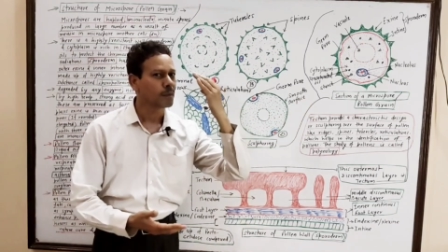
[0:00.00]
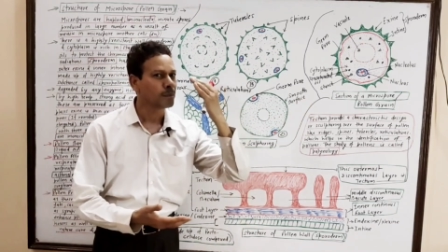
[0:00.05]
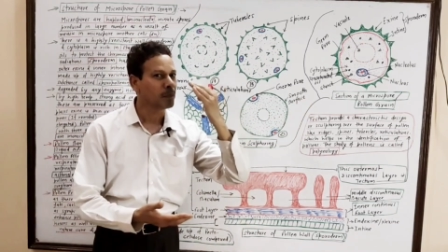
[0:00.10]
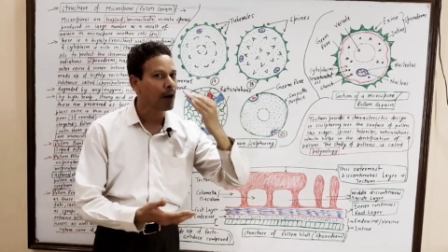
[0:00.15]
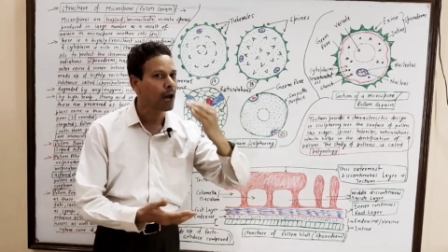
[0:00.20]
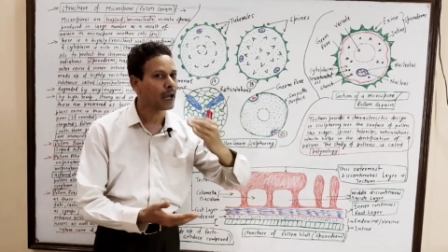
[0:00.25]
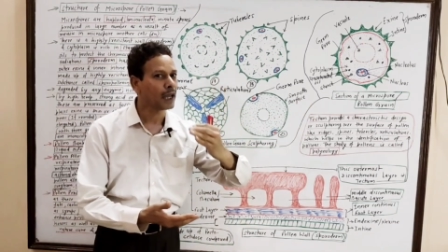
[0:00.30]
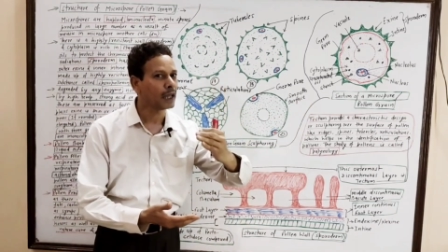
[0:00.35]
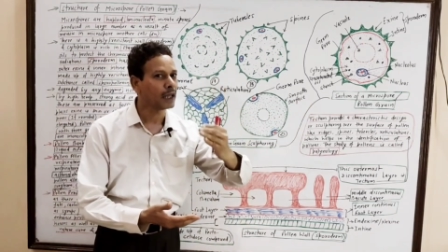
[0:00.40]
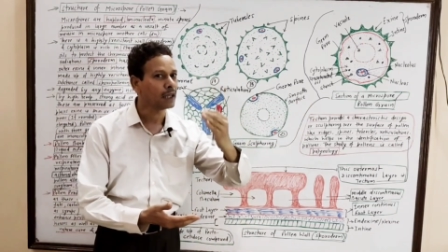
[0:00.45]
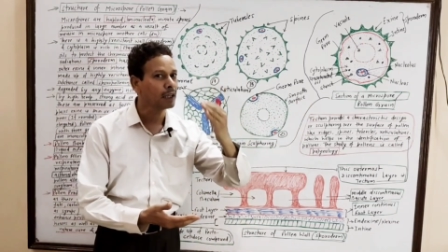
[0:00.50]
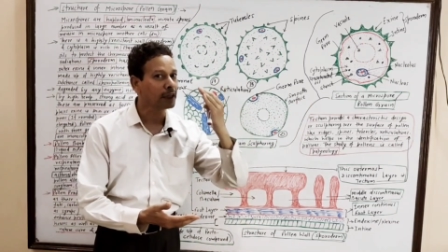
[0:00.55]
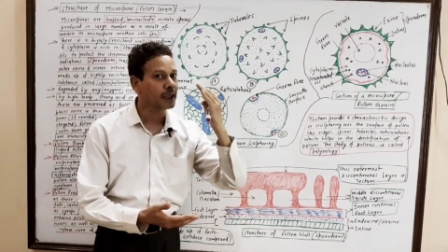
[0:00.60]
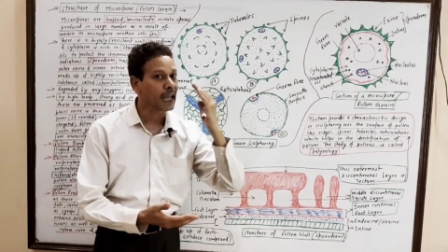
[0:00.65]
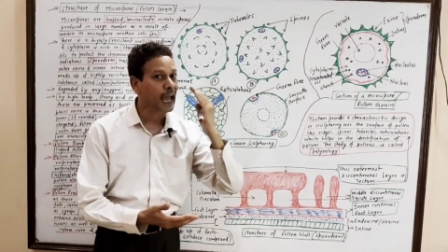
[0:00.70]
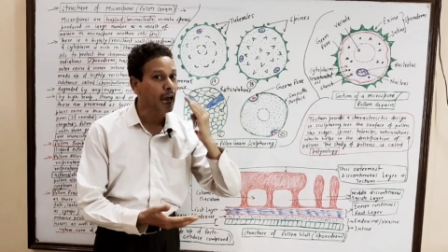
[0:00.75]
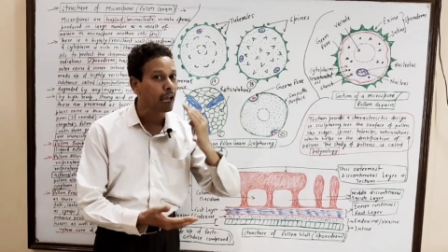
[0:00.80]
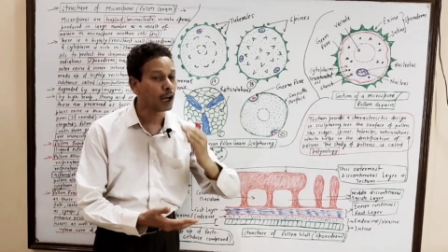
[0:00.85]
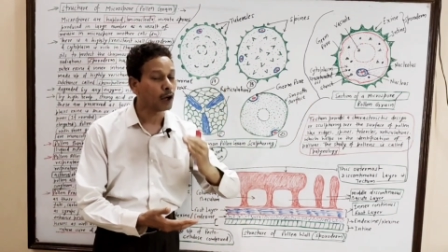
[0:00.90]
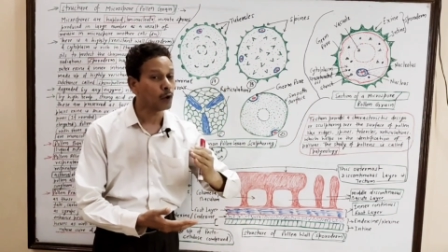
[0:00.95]
by
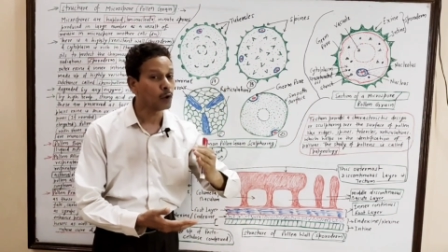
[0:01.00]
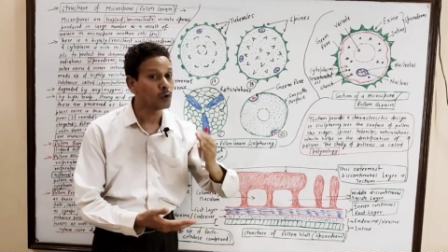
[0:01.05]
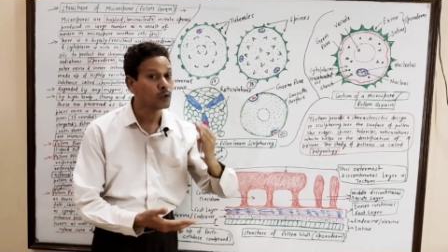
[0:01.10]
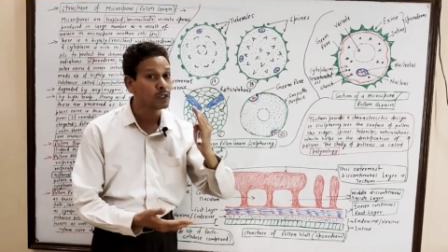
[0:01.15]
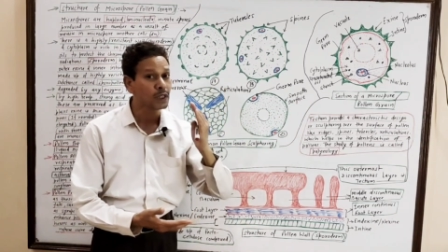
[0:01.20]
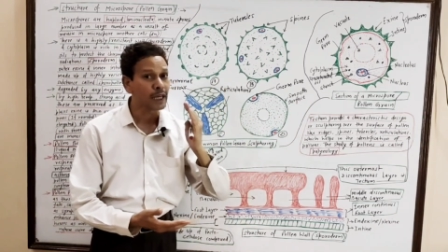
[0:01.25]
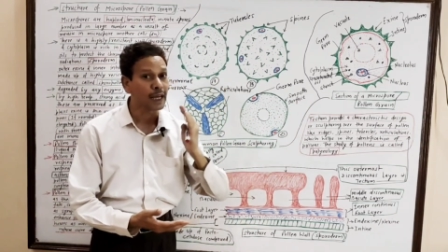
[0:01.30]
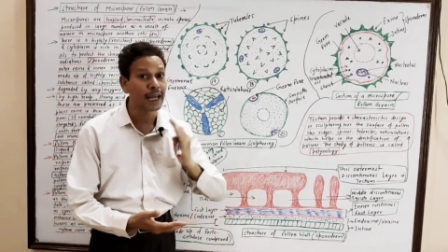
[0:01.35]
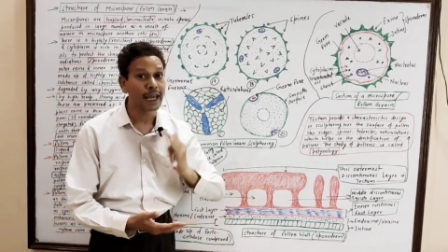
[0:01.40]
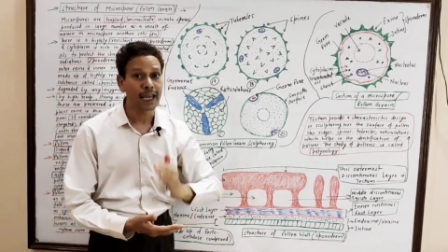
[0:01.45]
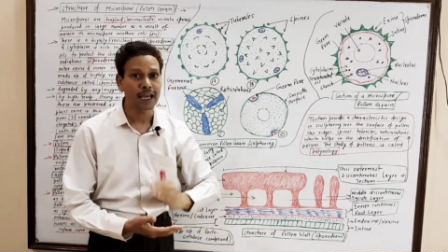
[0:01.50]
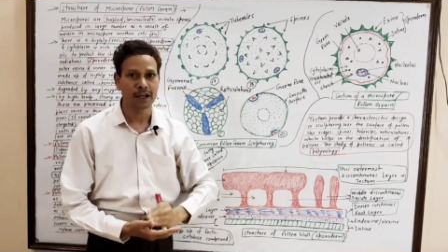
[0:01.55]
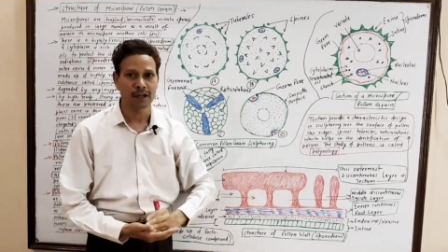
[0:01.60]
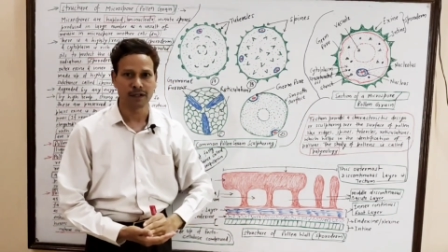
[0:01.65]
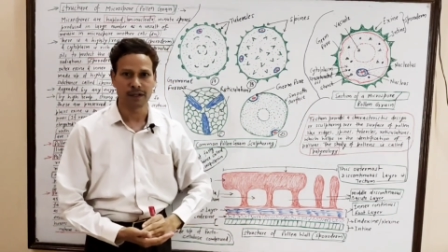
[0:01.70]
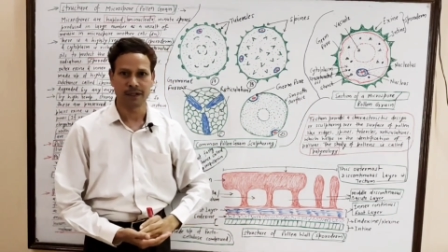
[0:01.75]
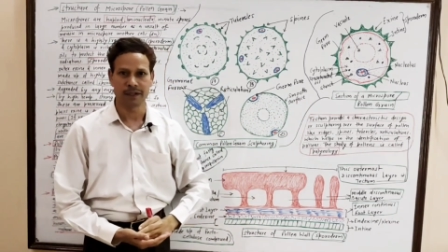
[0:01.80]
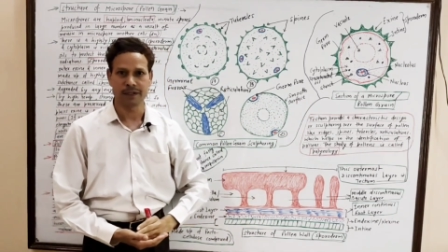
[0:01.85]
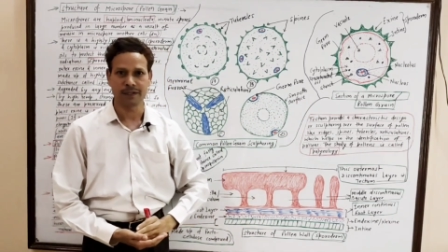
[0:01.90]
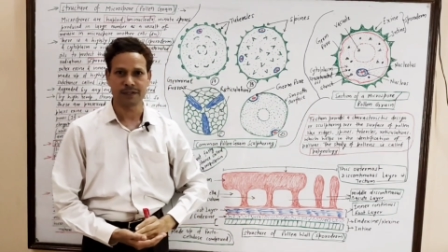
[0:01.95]
callous
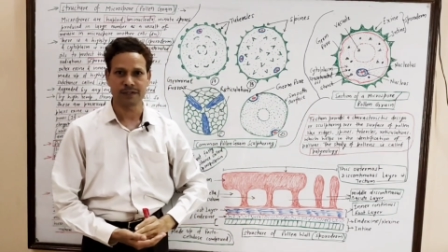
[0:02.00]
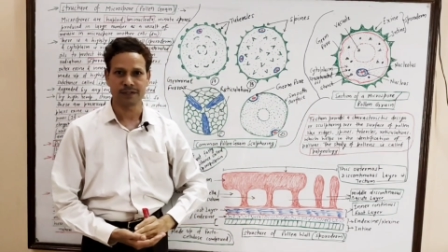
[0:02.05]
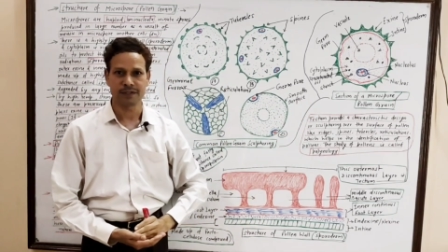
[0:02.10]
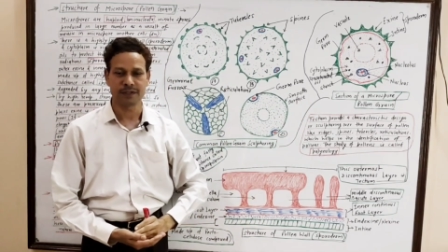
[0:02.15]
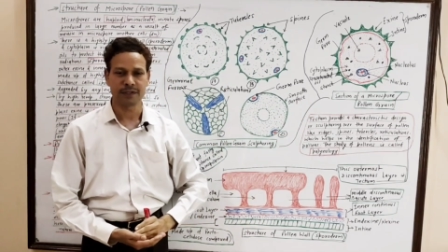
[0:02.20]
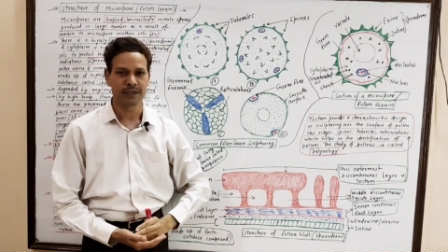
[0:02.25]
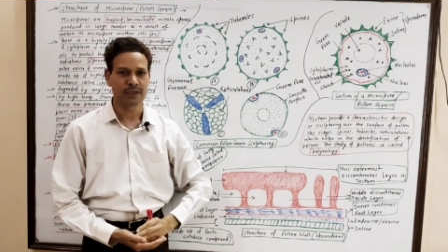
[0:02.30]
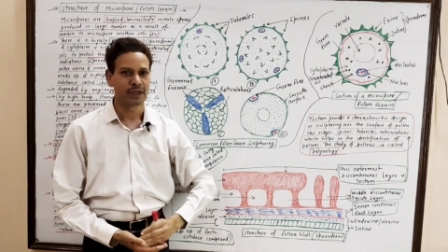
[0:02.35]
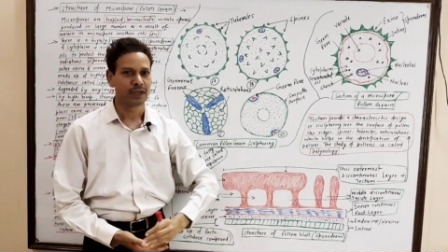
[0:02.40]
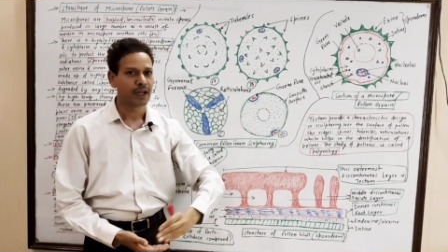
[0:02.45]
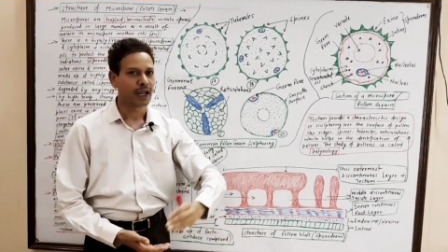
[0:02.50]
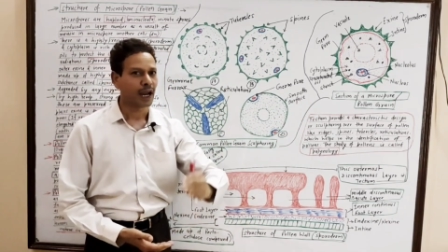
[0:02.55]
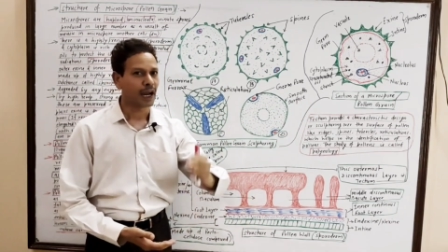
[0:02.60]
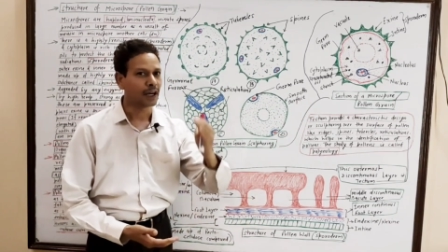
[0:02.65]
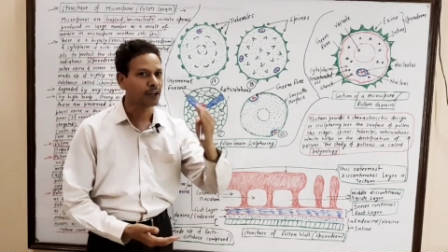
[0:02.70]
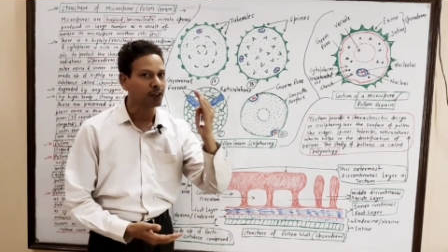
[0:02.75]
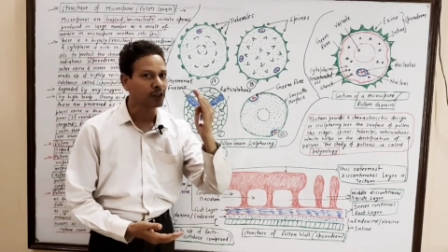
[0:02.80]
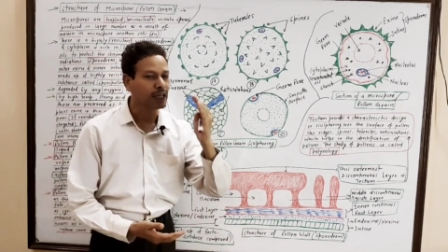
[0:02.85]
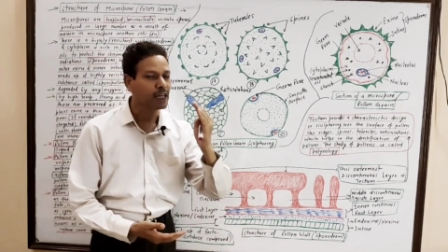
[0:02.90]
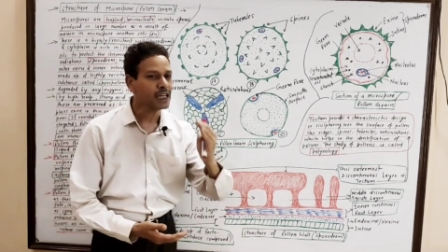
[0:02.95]
layers,
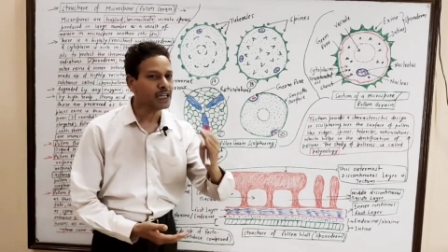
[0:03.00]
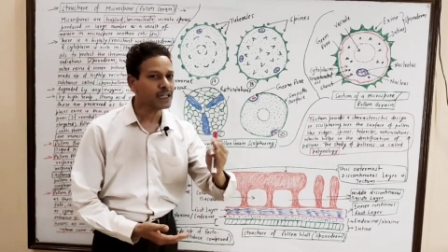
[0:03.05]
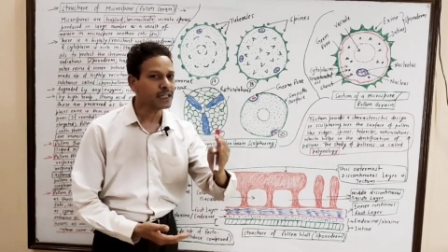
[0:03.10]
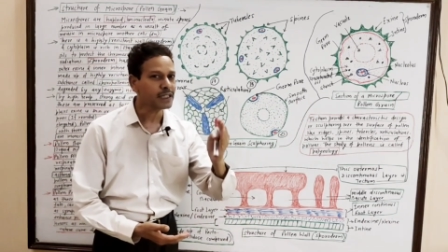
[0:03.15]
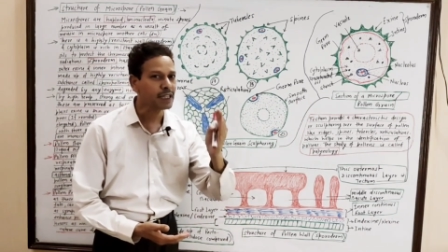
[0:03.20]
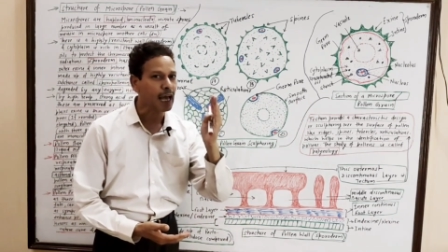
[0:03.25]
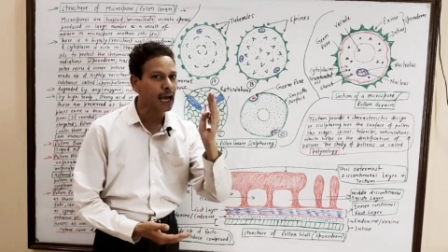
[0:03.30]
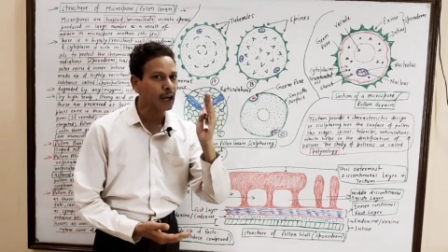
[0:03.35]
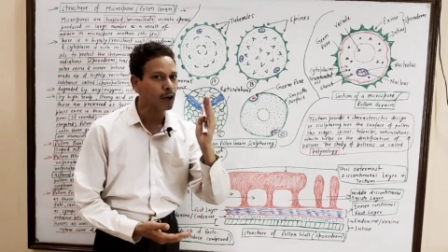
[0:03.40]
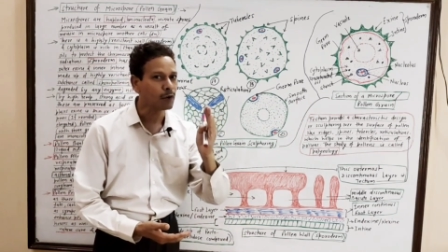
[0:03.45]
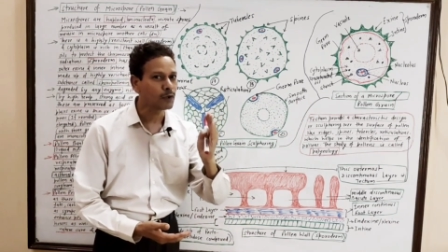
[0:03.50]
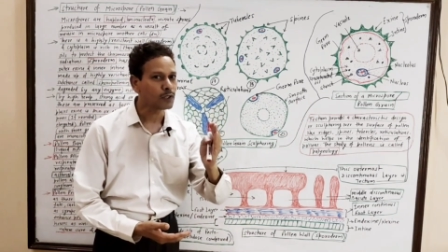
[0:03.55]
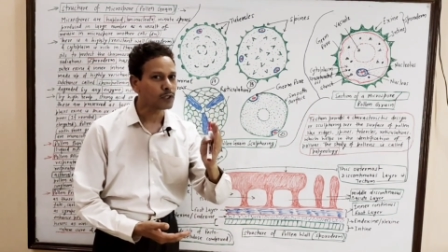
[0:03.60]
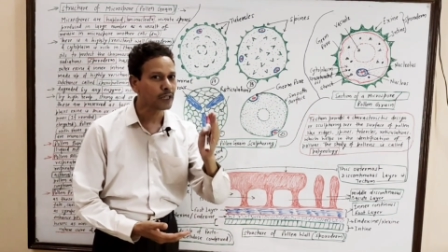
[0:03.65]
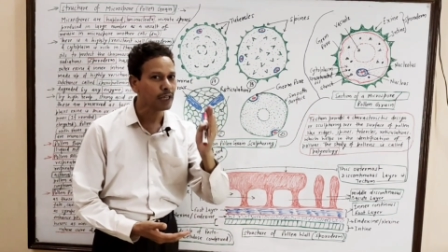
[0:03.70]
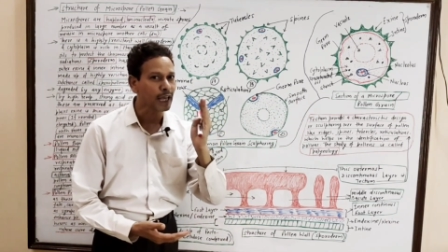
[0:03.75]
and these callous